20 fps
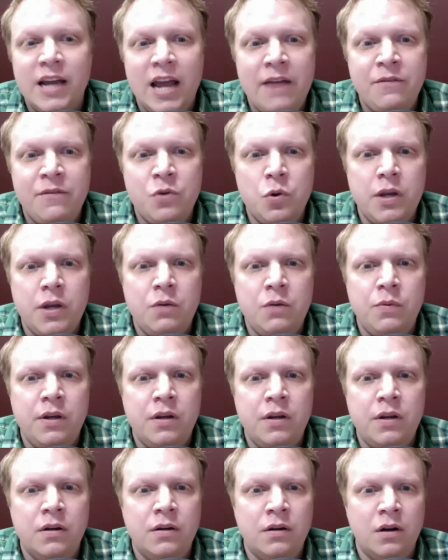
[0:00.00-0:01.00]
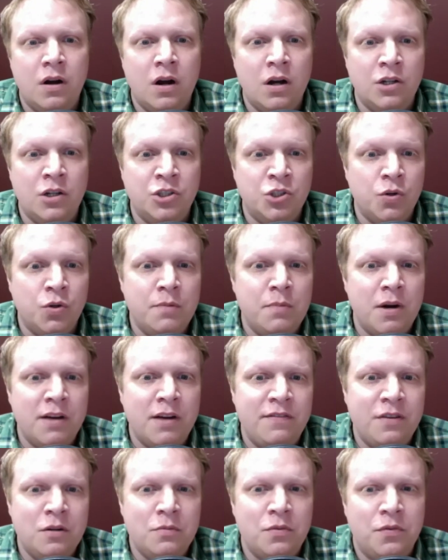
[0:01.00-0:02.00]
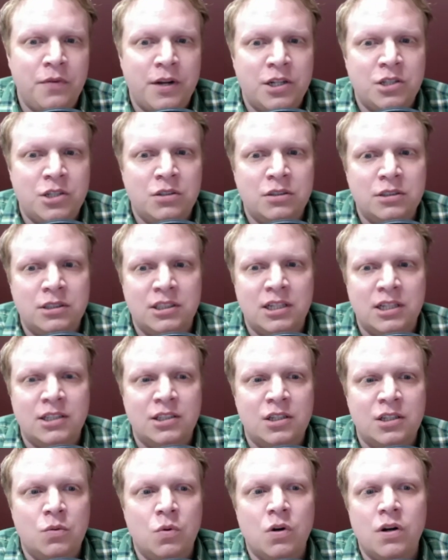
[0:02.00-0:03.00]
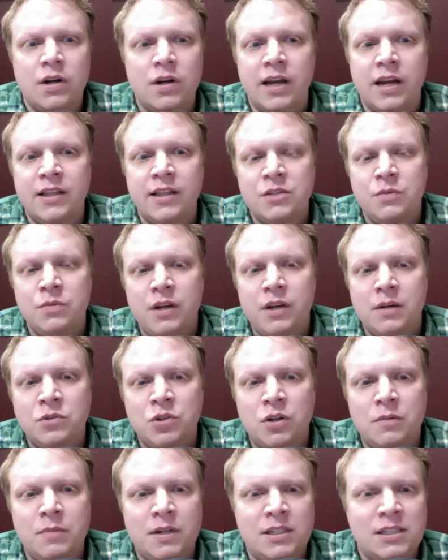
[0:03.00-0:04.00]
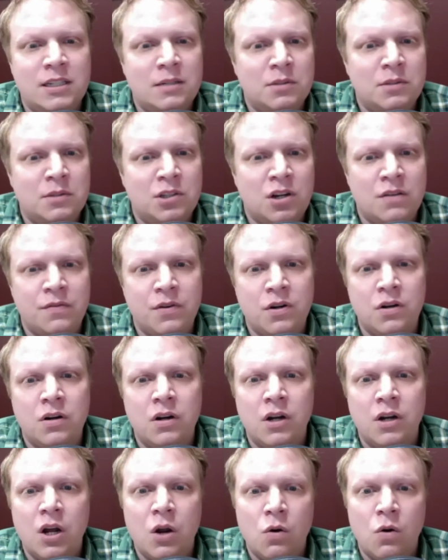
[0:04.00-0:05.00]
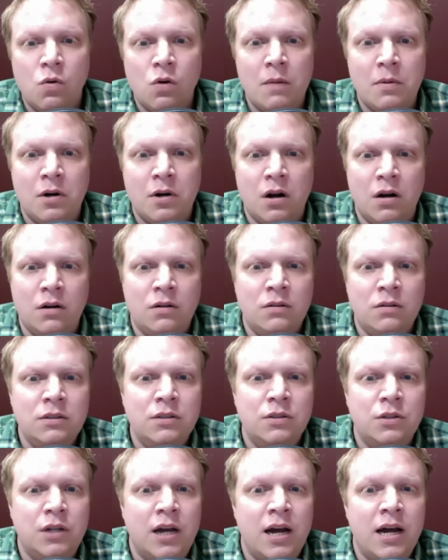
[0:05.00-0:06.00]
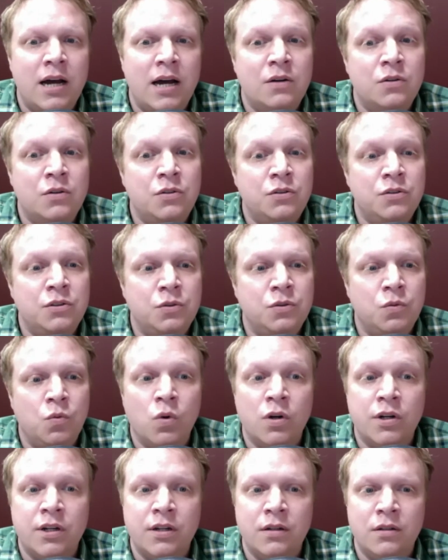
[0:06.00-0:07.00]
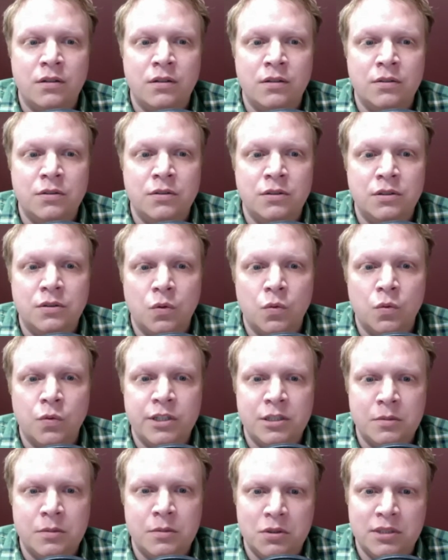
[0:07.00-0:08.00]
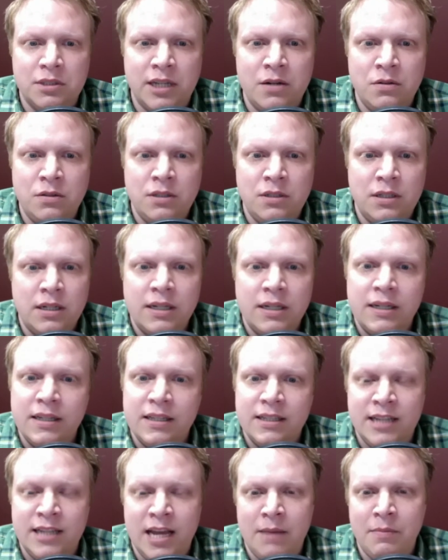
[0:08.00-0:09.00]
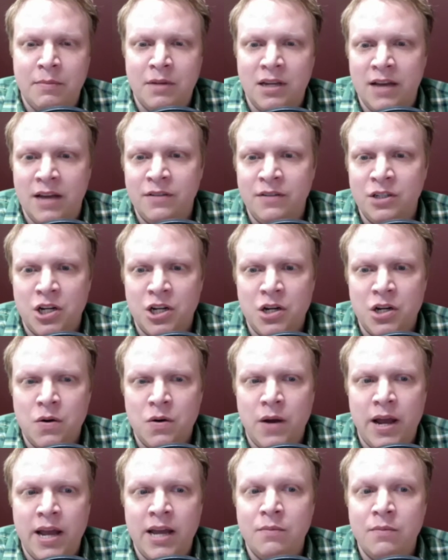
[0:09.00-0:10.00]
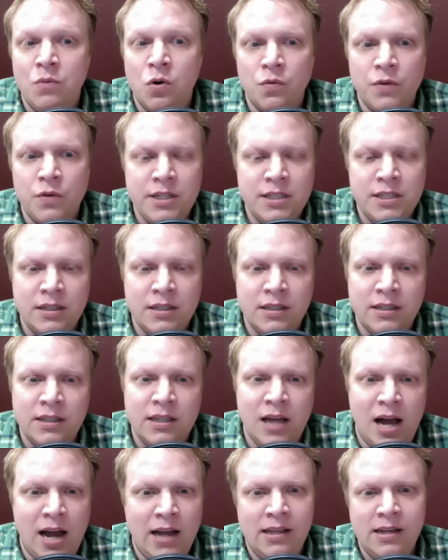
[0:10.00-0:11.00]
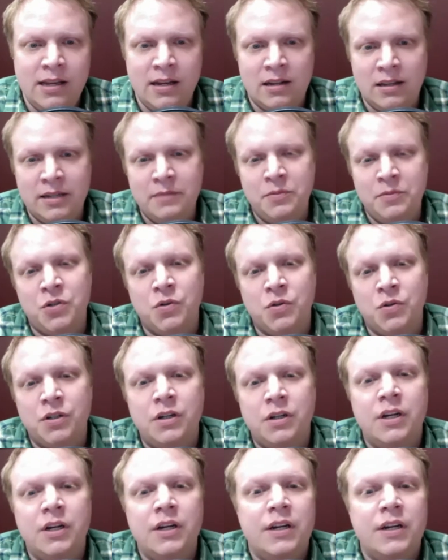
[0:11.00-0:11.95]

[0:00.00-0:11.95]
Every week, we are joined by film professionals to discuss their work. And this week, I'm joined by cinematographer Robert Arnold, whose work includes Reasonable Doubt, The Tam and Kevin Show, and more recently, the highly acclaimed short